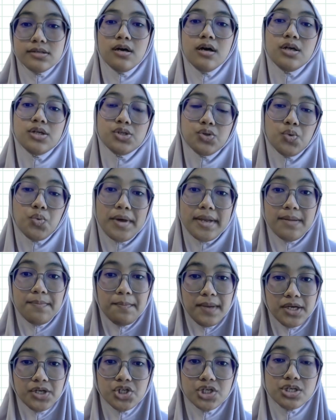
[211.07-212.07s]
So when the
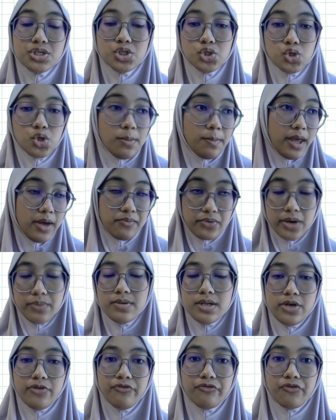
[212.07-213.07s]
patient stops
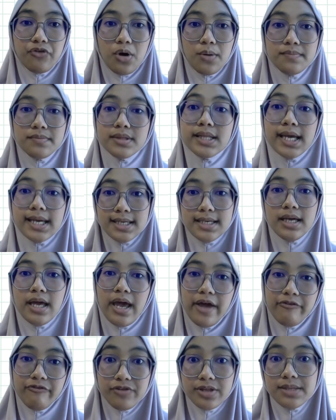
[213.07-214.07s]
abruptly from taking
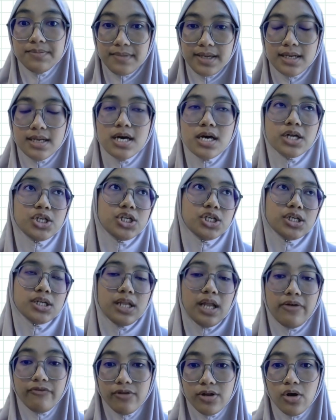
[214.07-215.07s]
amphetamine, the
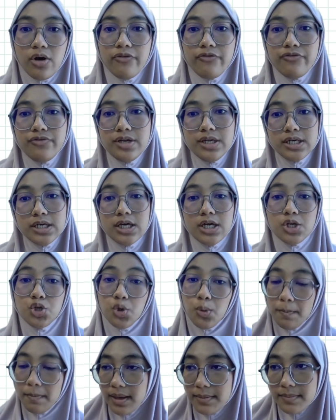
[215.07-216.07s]
level of the
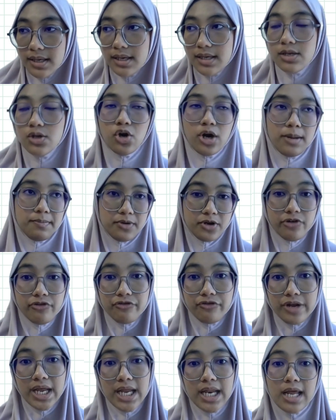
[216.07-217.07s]
dopamine,
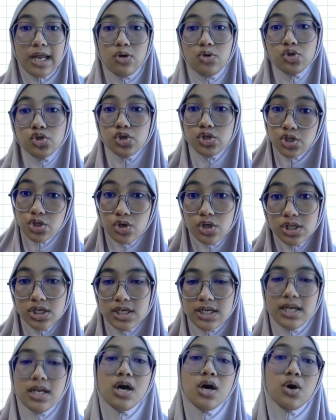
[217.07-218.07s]
norepinephrine, and also
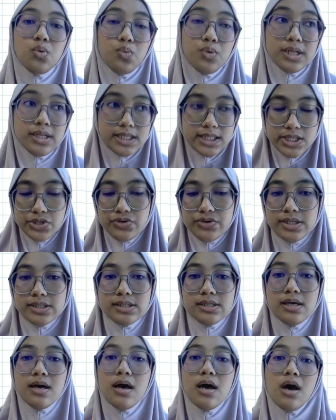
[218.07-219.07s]
serotonin will decrease.